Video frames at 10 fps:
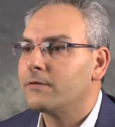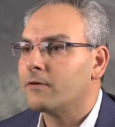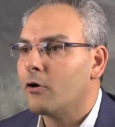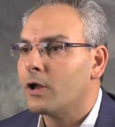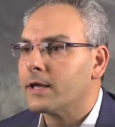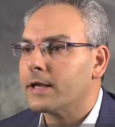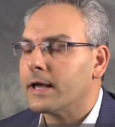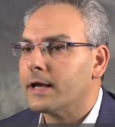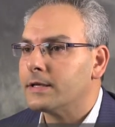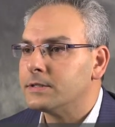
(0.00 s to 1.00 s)
for Oil and
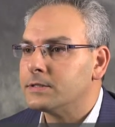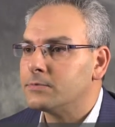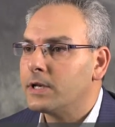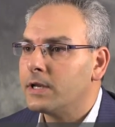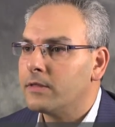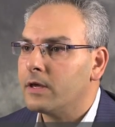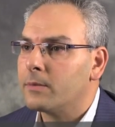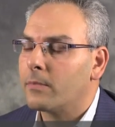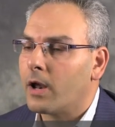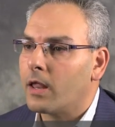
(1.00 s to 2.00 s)
Gas is really the
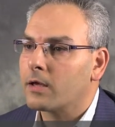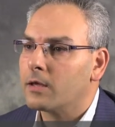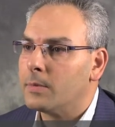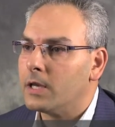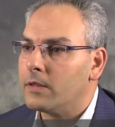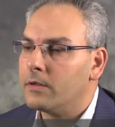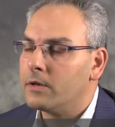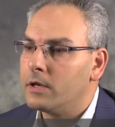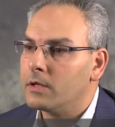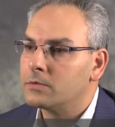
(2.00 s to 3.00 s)
umbrella committee that
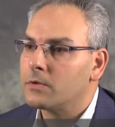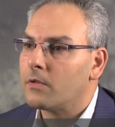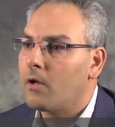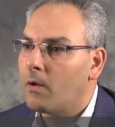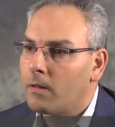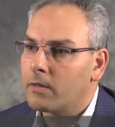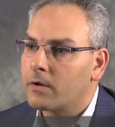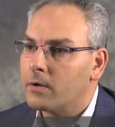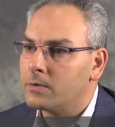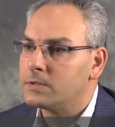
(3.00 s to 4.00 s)
deals with all the
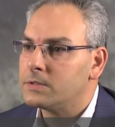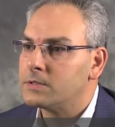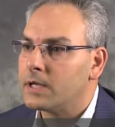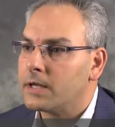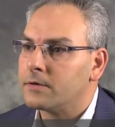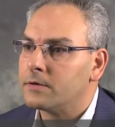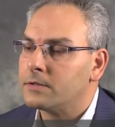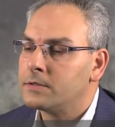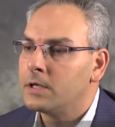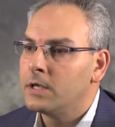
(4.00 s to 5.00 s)
codes and
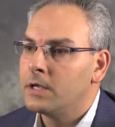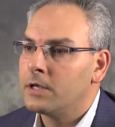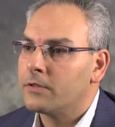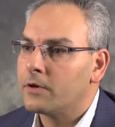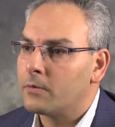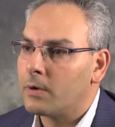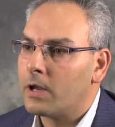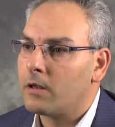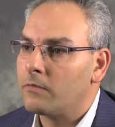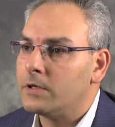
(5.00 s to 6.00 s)
standards that are
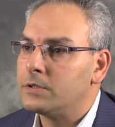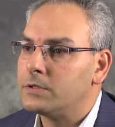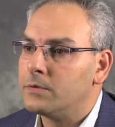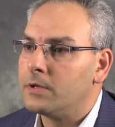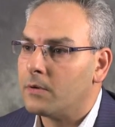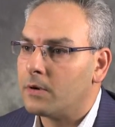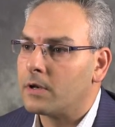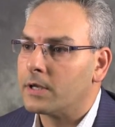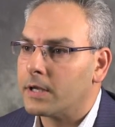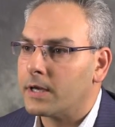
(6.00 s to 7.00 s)
relevant to the oil
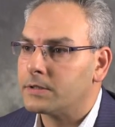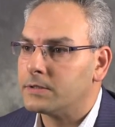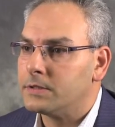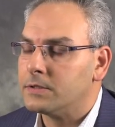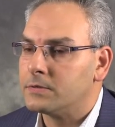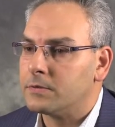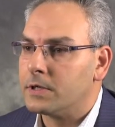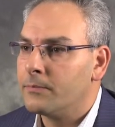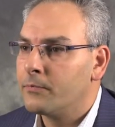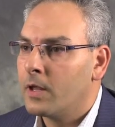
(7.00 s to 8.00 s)
and gas
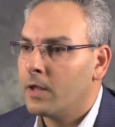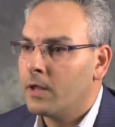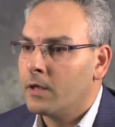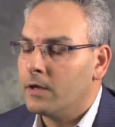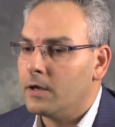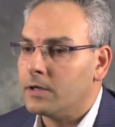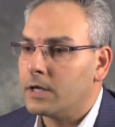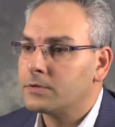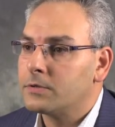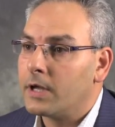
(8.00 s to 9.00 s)
industry. Uh,
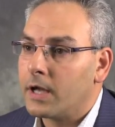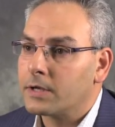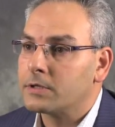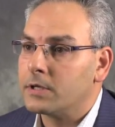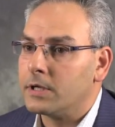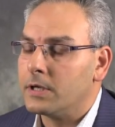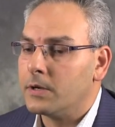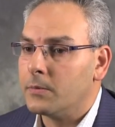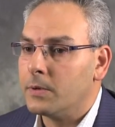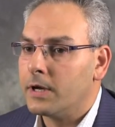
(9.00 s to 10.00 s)
yesterday, actually,
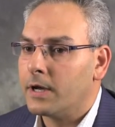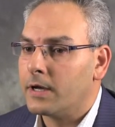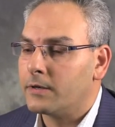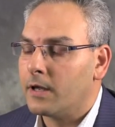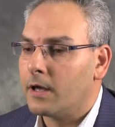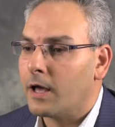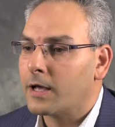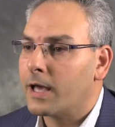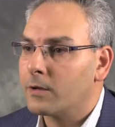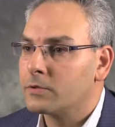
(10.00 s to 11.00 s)
uh, we had uh, a
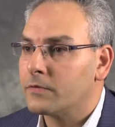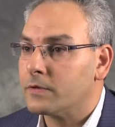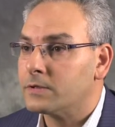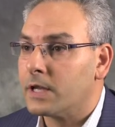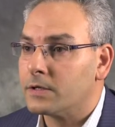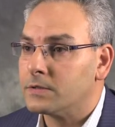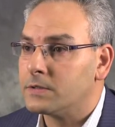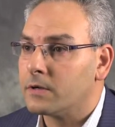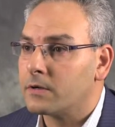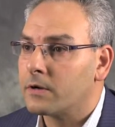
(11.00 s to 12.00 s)
count of the standards
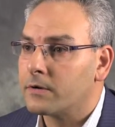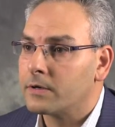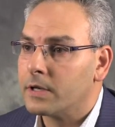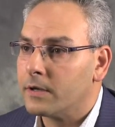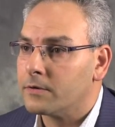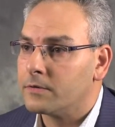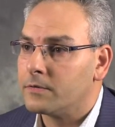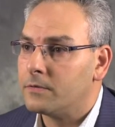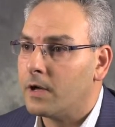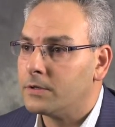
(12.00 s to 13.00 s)
that are currently under
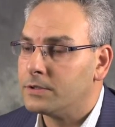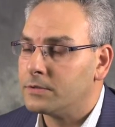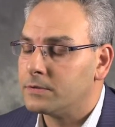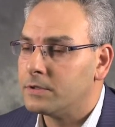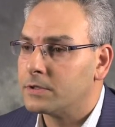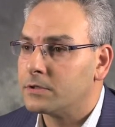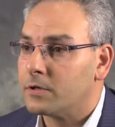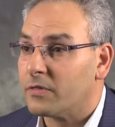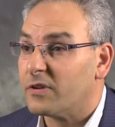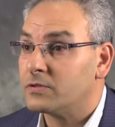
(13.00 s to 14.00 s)
our jurisdiction,
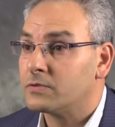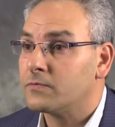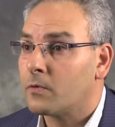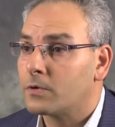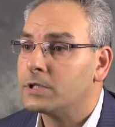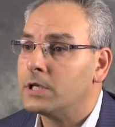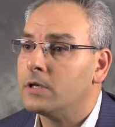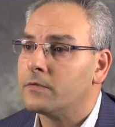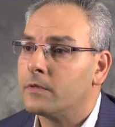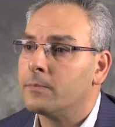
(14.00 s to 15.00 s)
and there's 14
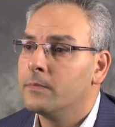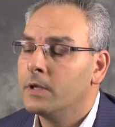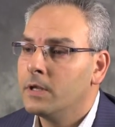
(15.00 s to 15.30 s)
of them.